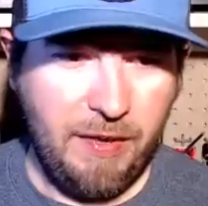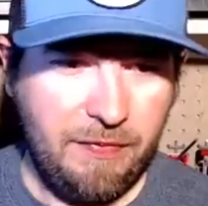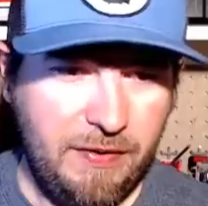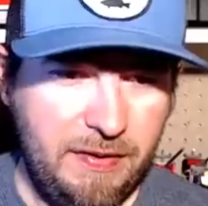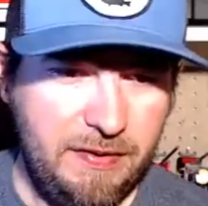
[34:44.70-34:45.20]

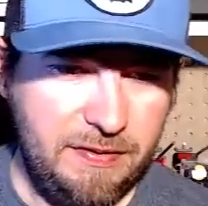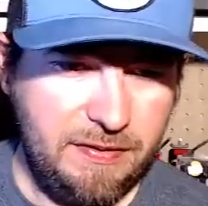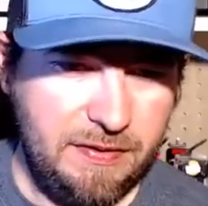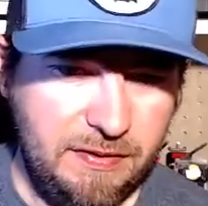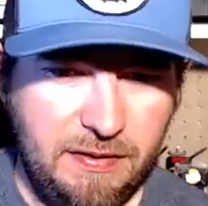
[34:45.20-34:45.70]

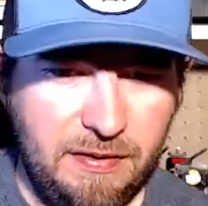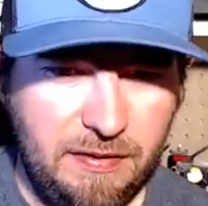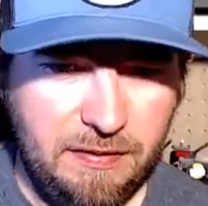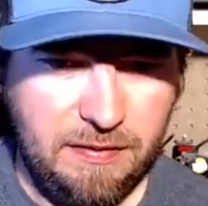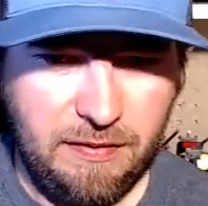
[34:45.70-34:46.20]
these,
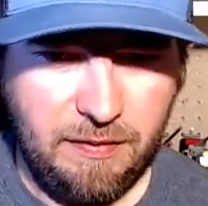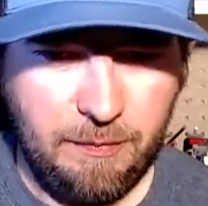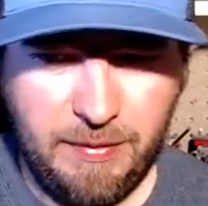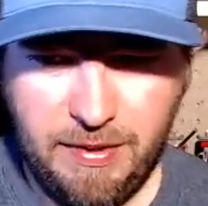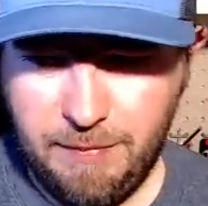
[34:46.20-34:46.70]
oh
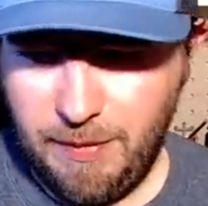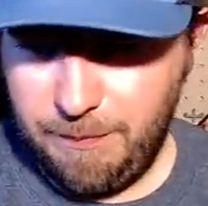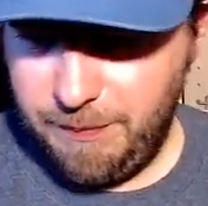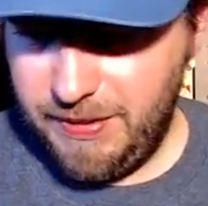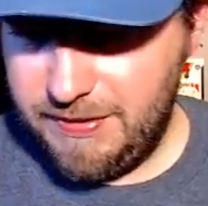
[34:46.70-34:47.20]
man, my
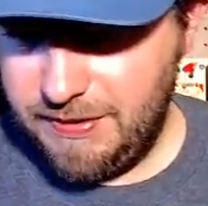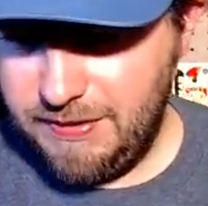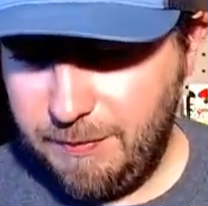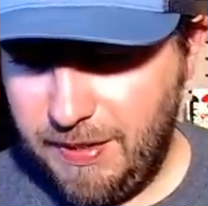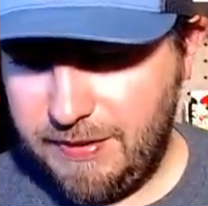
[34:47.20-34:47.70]
PC's
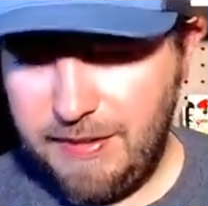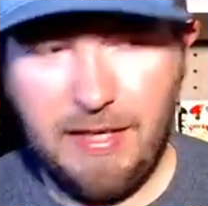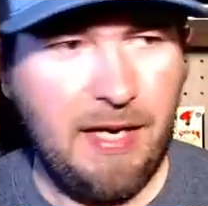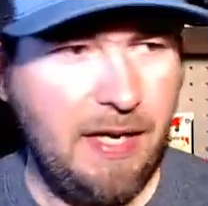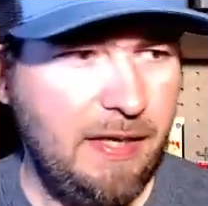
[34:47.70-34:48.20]
about to
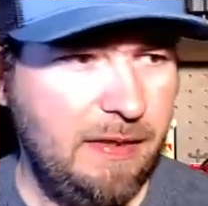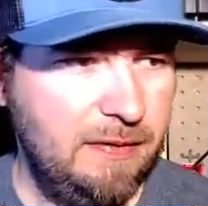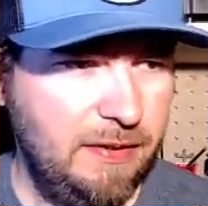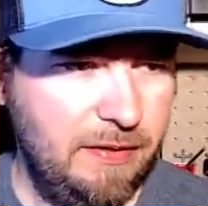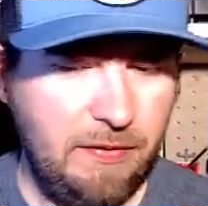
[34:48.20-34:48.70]
die.
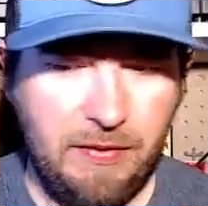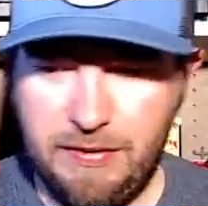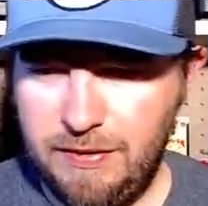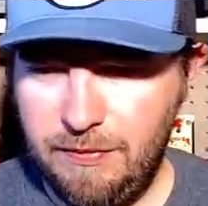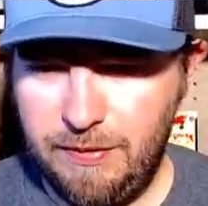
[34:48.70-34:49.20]
I'm going to have
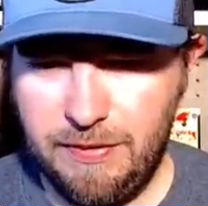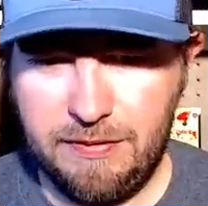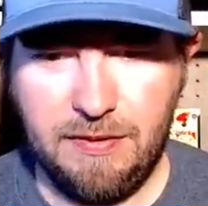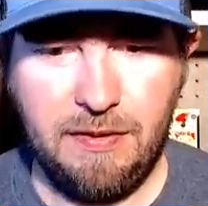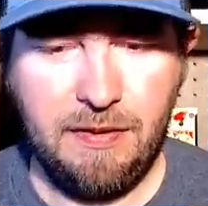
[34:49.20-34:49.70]
to go
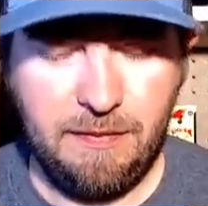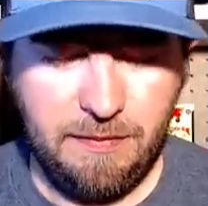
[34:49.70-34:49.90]
get my